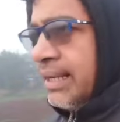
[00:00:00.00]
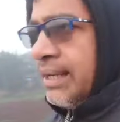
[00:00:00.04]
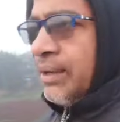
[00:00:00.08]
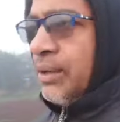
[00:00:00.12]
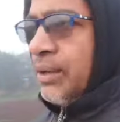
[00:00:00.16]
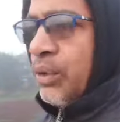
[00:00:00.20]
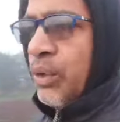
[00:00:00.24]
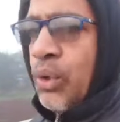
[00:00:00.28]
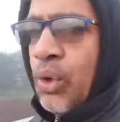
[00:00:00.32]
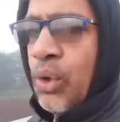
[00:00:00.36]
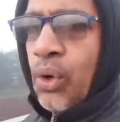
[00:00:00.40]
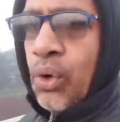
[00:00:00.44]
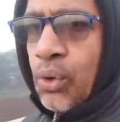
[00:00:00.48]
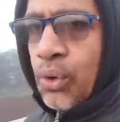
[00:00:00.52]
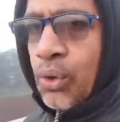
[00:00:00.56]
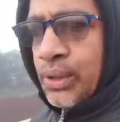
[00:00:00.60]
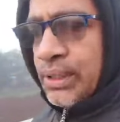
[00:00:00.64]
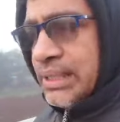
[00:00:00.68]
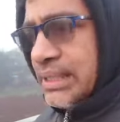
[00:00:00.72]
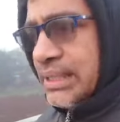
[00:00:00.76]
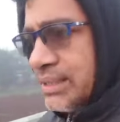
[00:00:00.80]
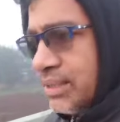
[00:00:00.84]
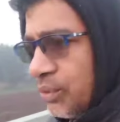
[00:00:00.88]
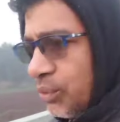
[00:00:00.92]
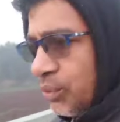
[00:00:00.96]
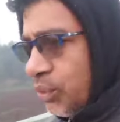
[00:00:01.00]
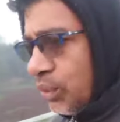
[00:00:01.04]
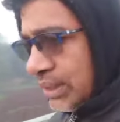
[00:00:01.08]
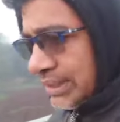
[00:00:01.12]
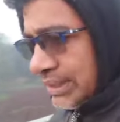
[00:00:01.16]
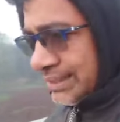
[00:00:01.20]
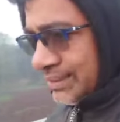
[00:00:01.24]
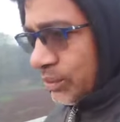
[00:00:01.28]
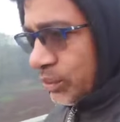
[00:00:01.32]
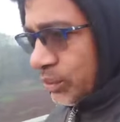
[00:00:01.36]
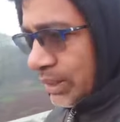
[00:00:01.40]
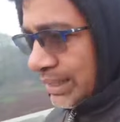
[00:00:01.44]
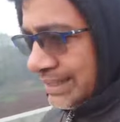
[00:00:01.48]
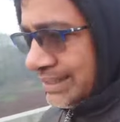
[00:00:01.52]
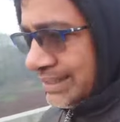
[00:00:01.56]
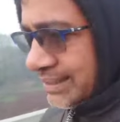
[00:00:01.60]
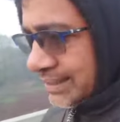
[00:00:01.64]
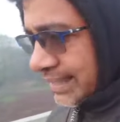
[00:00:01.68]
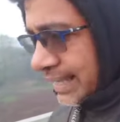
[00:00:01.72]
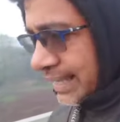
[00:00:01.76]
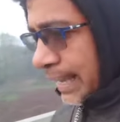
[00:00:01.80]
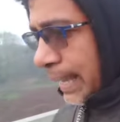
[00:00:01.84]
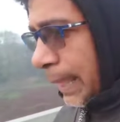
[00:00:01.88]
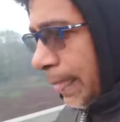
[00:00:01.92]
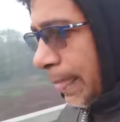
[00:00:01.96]
you know. These are words you can
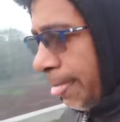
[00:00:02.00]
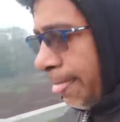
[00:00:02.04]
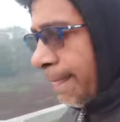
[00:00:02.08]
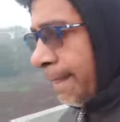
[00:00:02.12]
say.